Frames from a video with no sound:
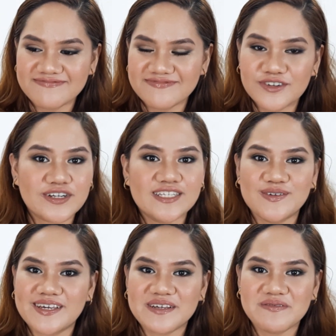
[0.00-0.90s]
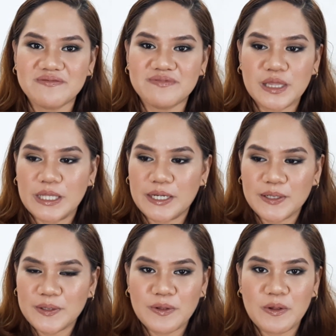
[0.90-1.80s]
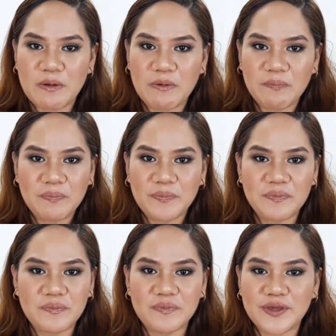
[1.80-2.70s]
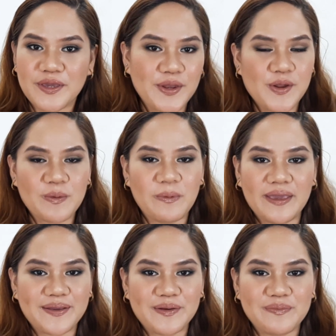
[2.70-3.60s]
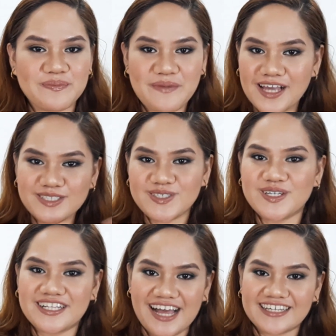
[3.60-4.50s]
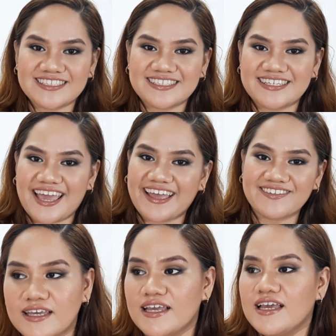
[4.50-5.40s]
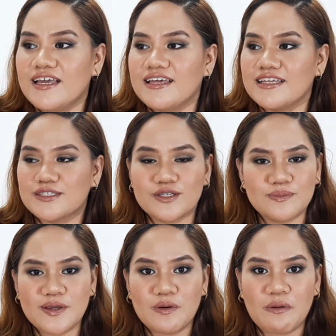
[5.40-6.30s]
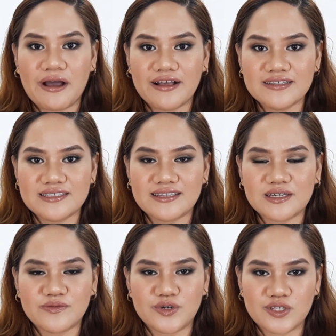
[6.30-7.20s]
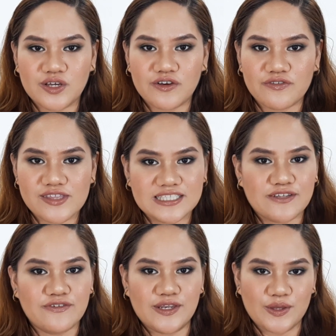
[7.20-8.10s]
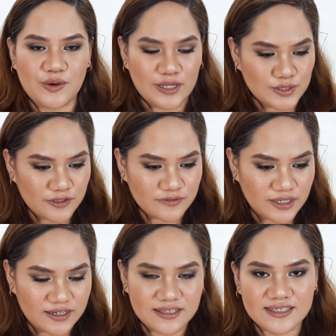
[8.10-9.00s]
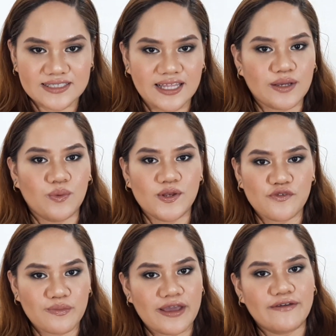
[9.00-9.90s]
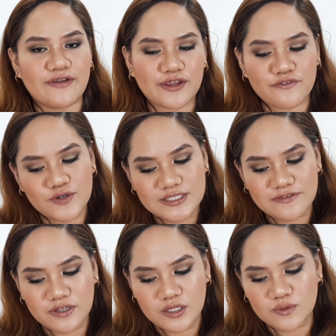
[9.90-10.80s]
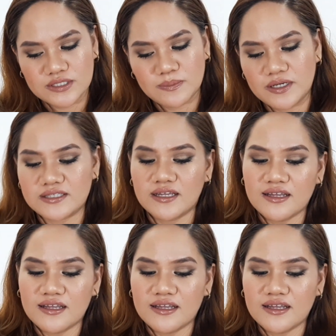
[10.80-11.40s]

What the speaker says: We're doing a little beginner makeup masterclass today. It took me a while to think of this video. I should have done it as like one of my very first videos, but